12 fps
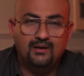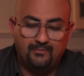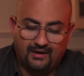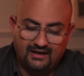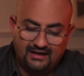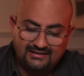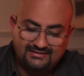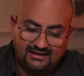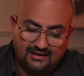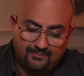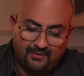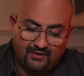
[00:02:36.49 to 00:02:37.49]
But let's set
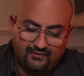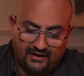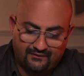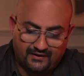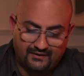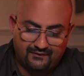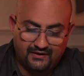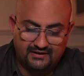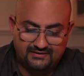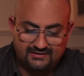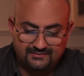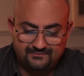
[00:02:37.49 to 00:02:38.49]
up our Wi-Fi
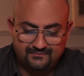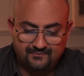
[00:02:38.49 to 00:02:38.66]
first.